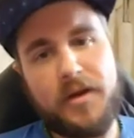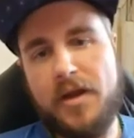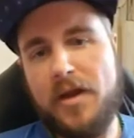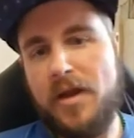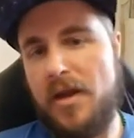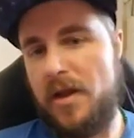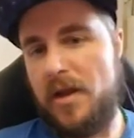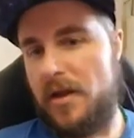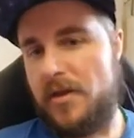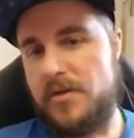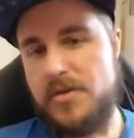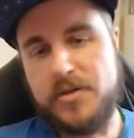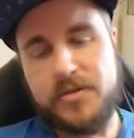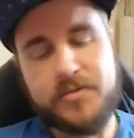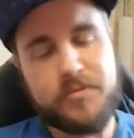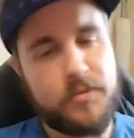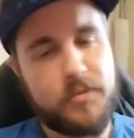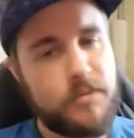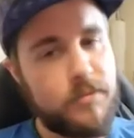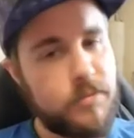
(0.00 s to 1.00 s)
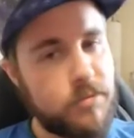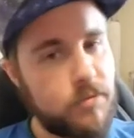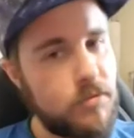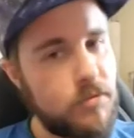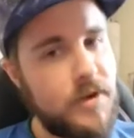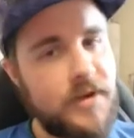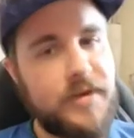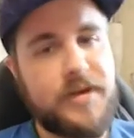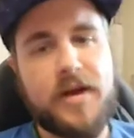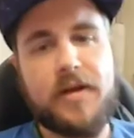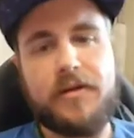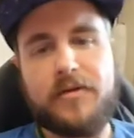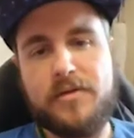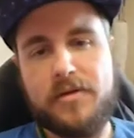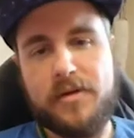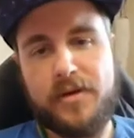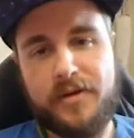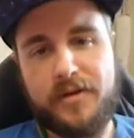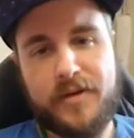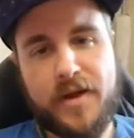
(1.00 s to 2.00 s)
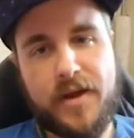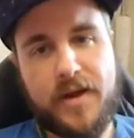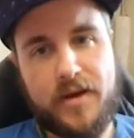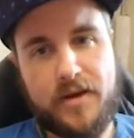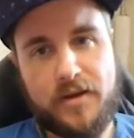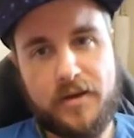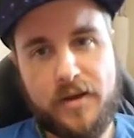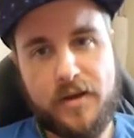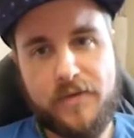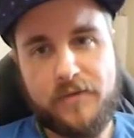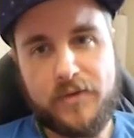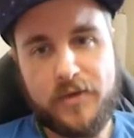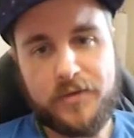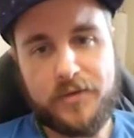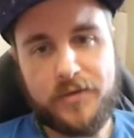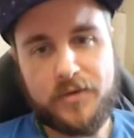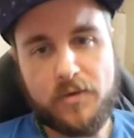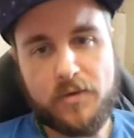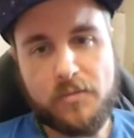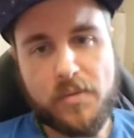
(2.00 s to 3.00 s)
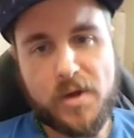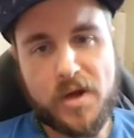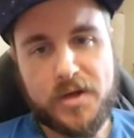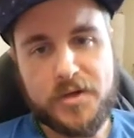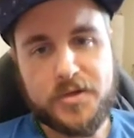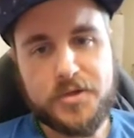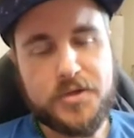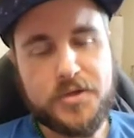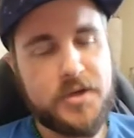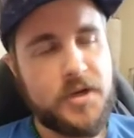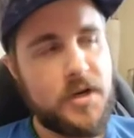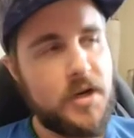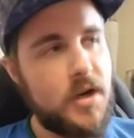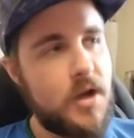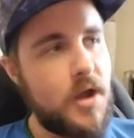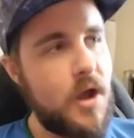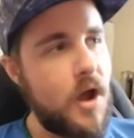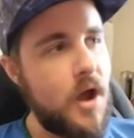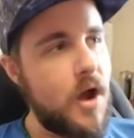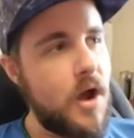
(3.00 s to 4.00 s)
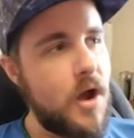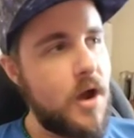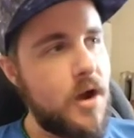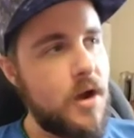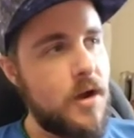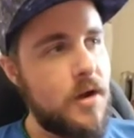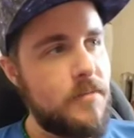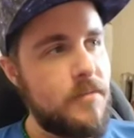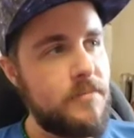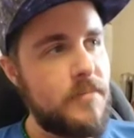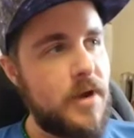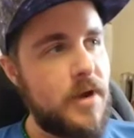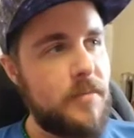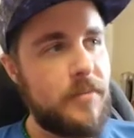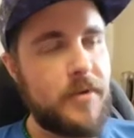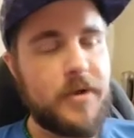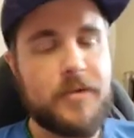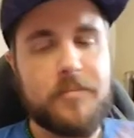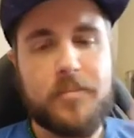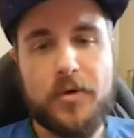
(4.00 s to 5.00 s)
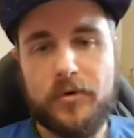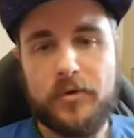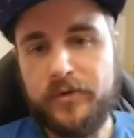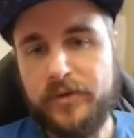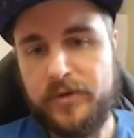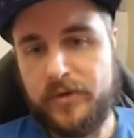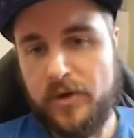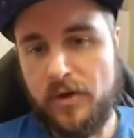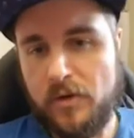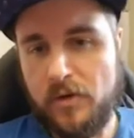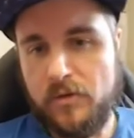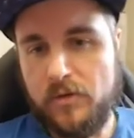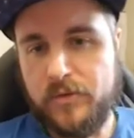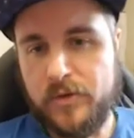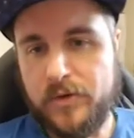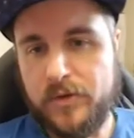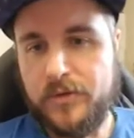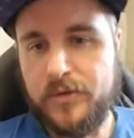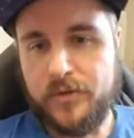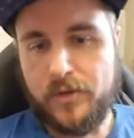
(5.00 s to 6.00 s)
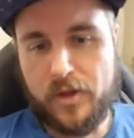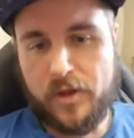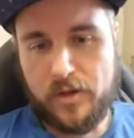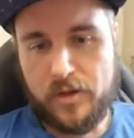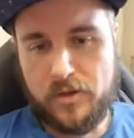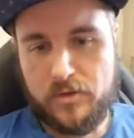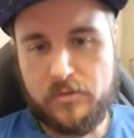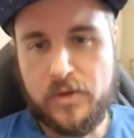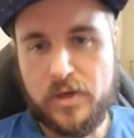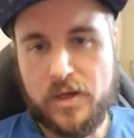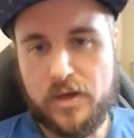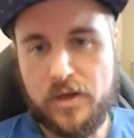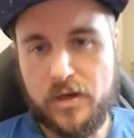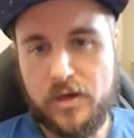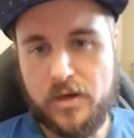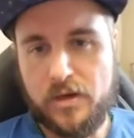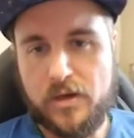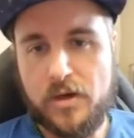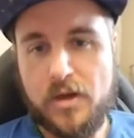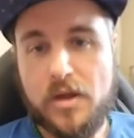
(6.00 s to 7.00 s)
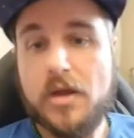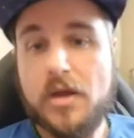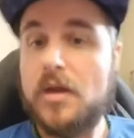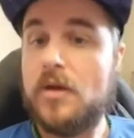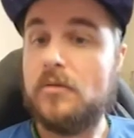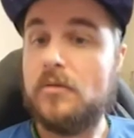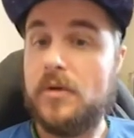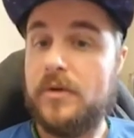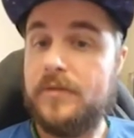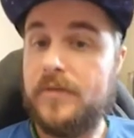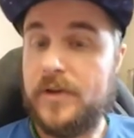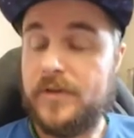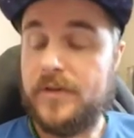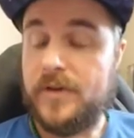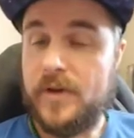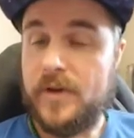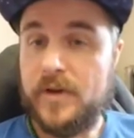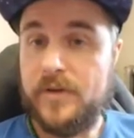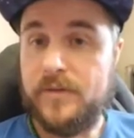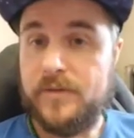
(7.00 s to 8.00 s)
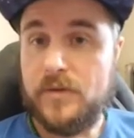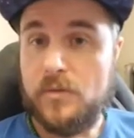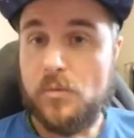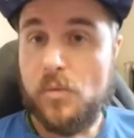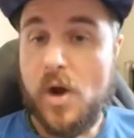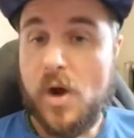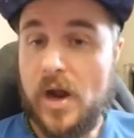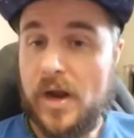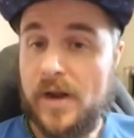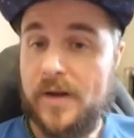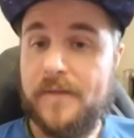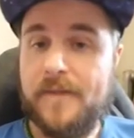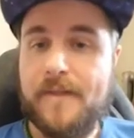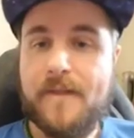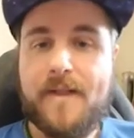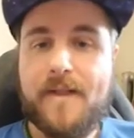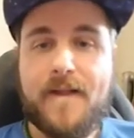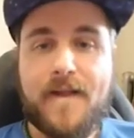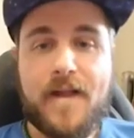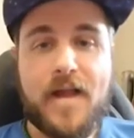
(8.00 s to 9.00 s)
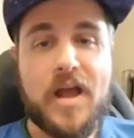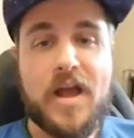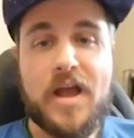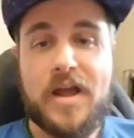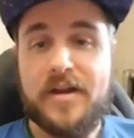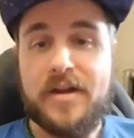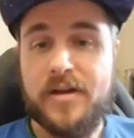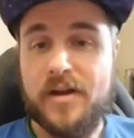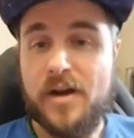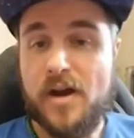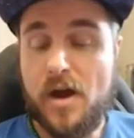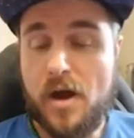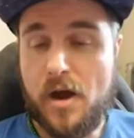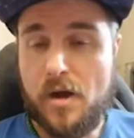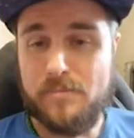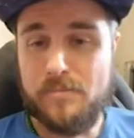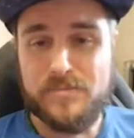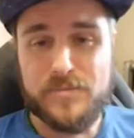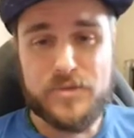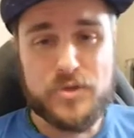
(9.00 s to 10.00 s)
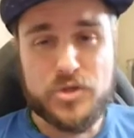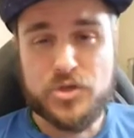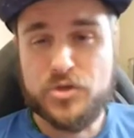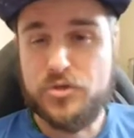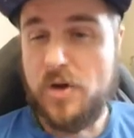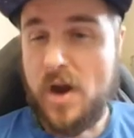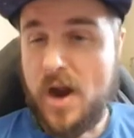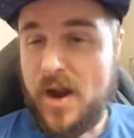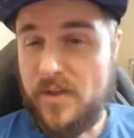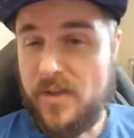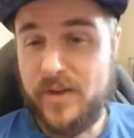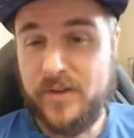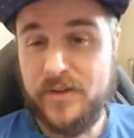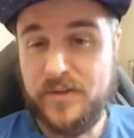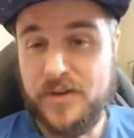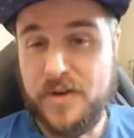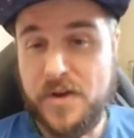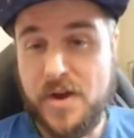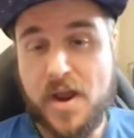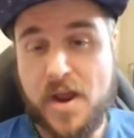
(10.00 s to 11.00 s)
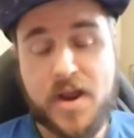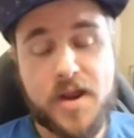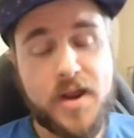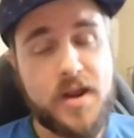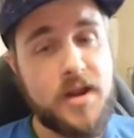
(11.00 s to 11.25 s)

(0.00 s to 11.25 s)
it just will bring down your anxiety level so much. I'm going to post this all over so that you can revisit it if you want, and just try this today.